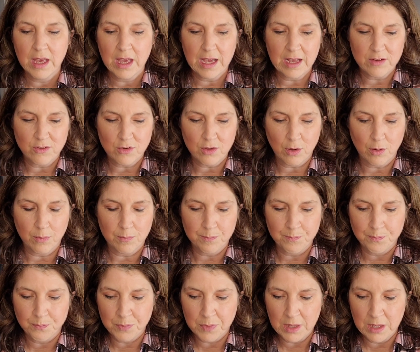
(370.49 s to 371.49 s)
And so
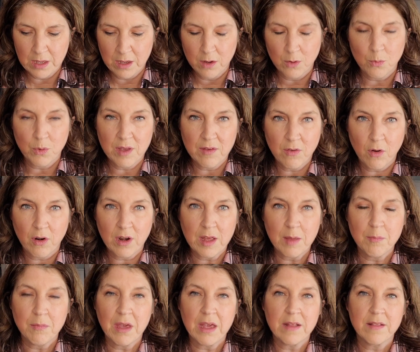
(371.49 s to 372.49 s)
we've already
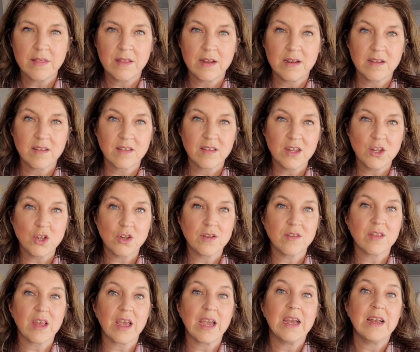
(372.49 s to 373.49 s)
made the
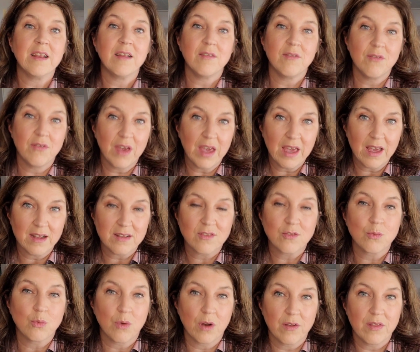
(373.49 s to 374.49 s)
decisions in advance
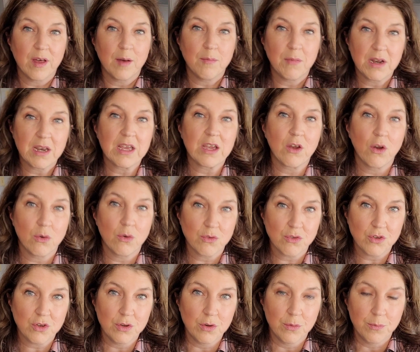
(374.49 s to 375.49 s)
where that money goes
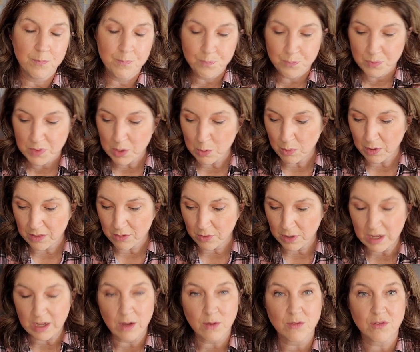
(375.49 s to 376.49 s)
to, whether
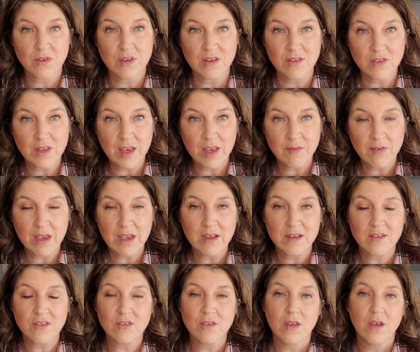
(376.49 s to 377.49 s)
it goes to
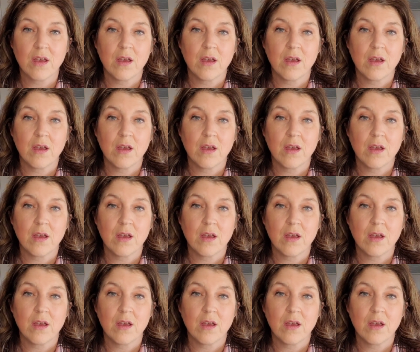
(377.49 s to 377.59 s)
savings